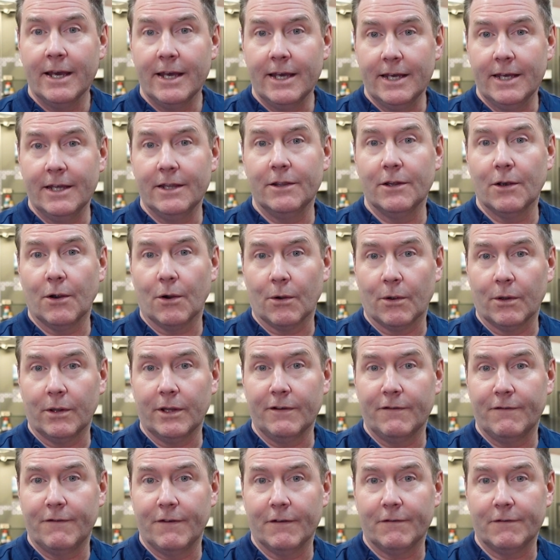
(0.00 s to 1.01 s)
in the
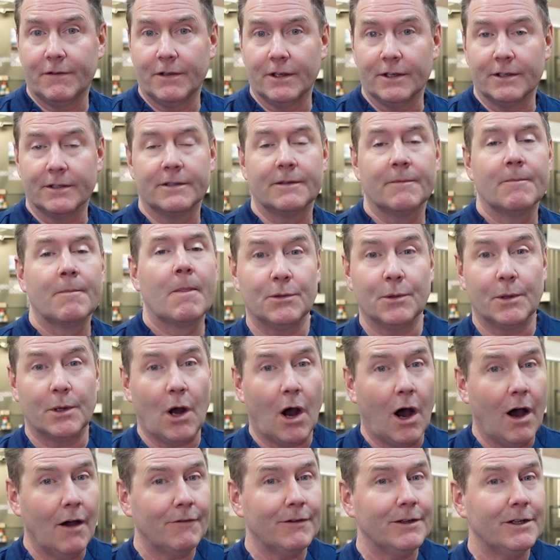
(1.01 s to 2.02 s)
early 50s. So it
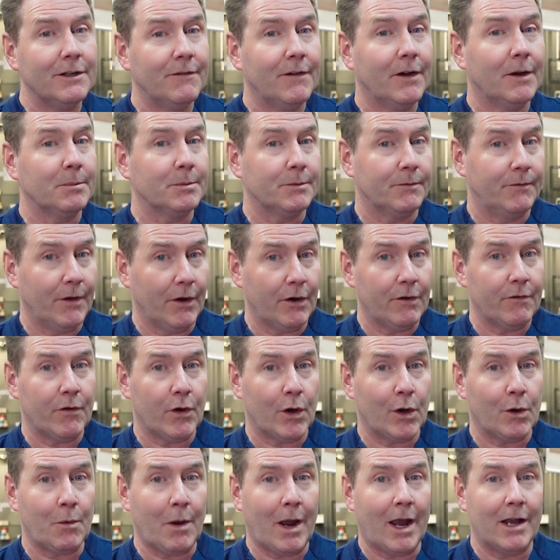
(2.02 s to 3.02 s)
often develops very,
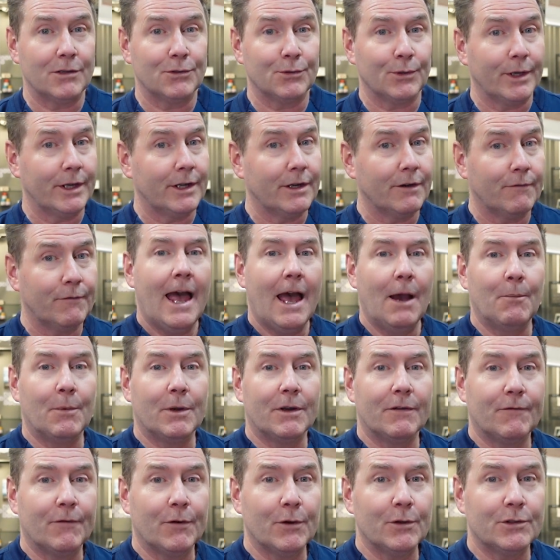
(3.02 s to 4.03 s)
very gradually. And when
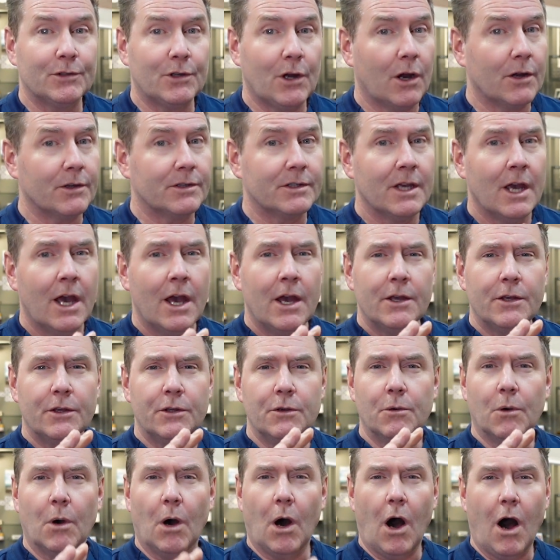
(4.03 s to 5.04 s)
it first starts,
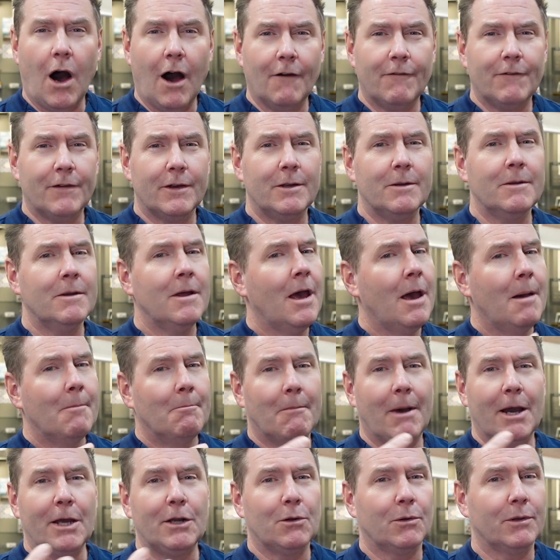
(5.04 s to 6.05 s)
you often
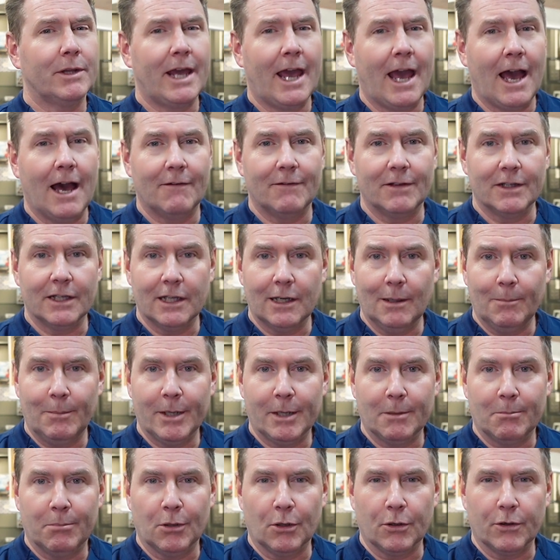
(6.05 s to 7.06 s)
might only have a little bit
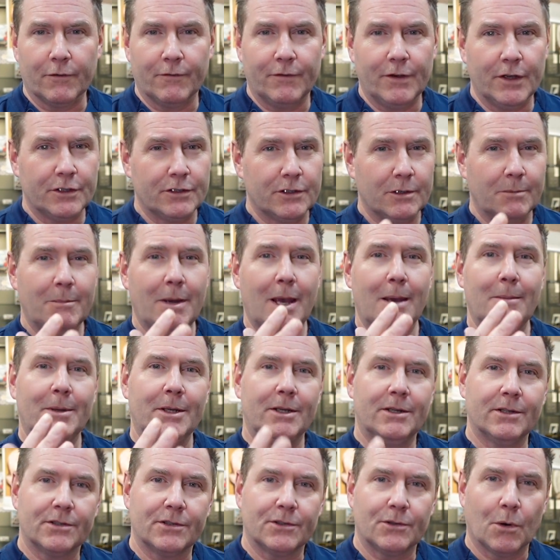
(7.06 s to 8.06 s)
of blurred vision, maybe
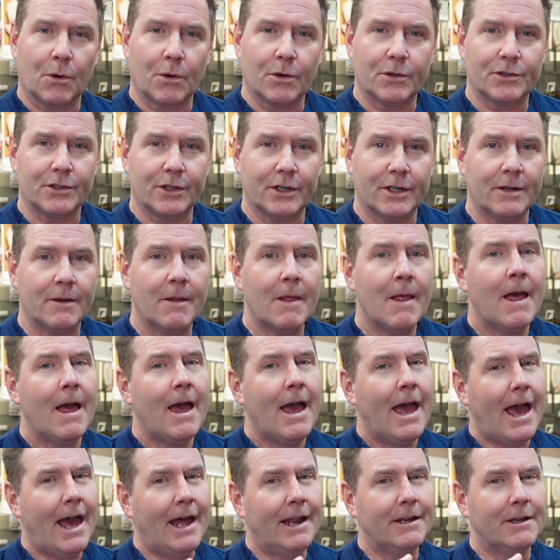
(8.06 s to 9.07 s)
distortion,
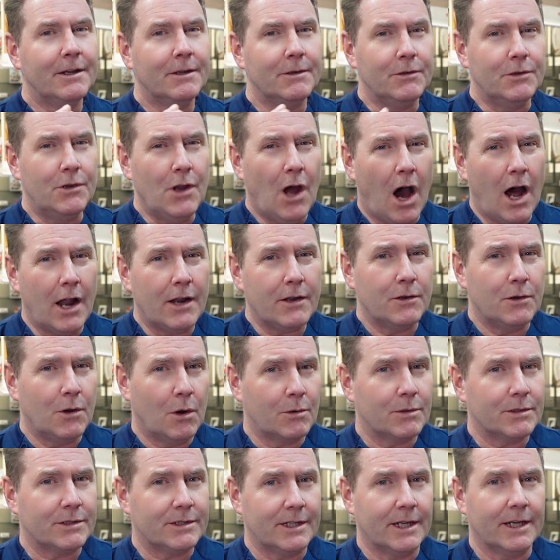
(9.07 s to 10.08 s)
and not
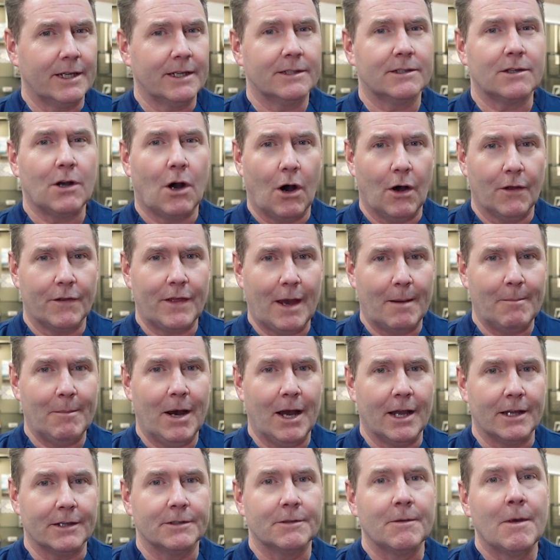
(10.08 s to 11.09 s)
notice things all that
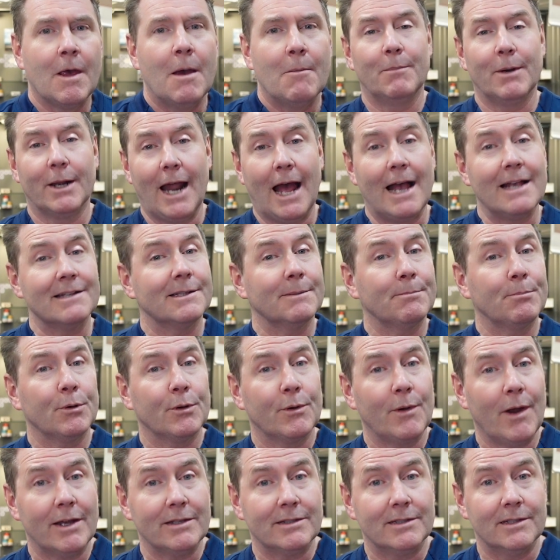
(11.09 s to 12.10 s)
much. But as it
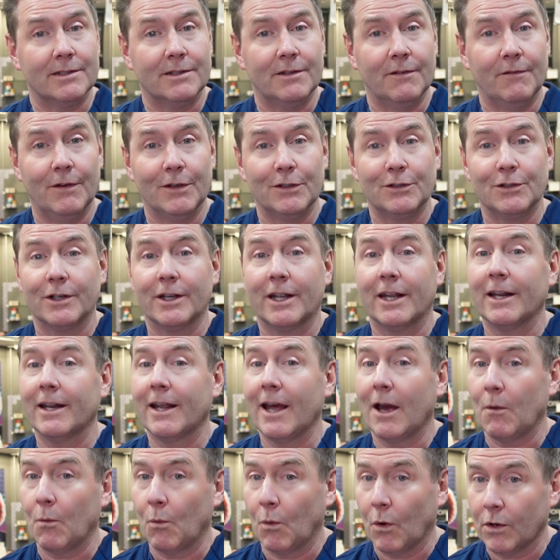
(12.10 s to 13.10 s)
progresses, the vision can
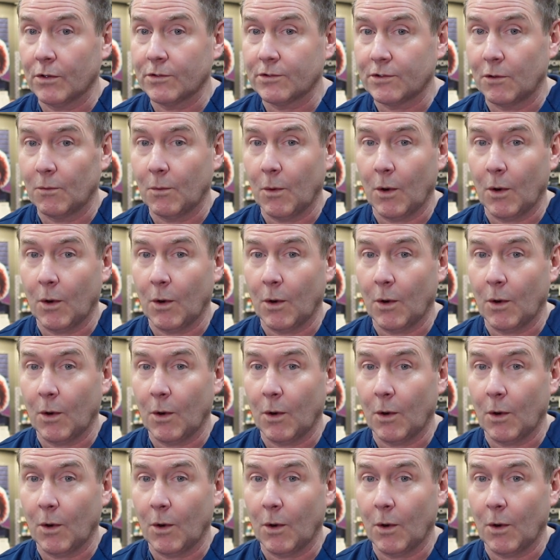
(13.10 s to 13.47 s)
get worse and